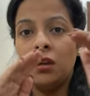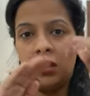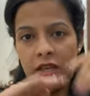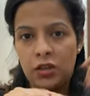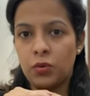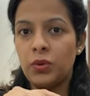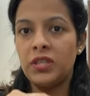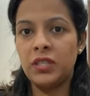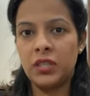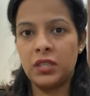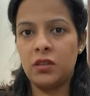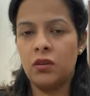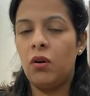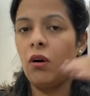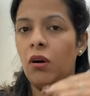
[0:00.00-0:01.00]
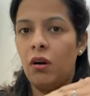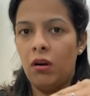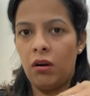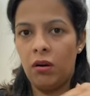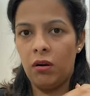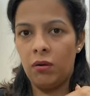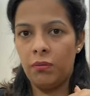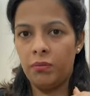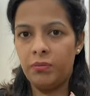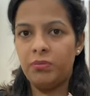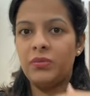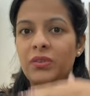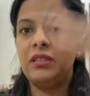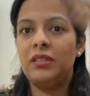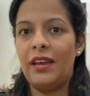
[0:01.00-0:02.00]
It was
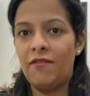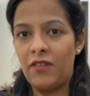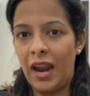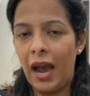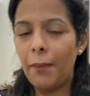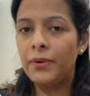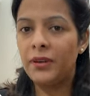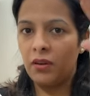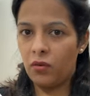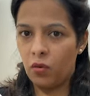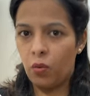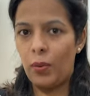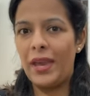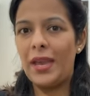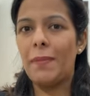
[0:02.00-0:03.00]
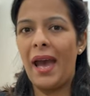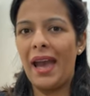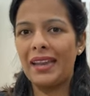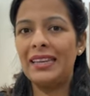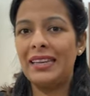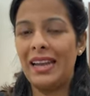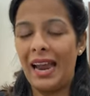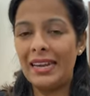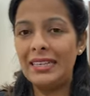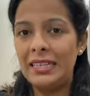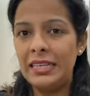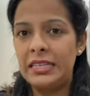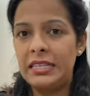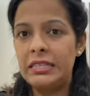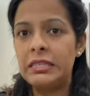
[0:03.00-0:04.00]
developed way back in
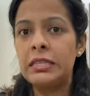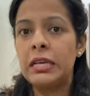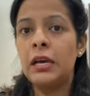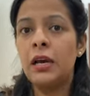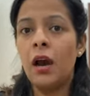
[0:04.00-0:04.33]
90s,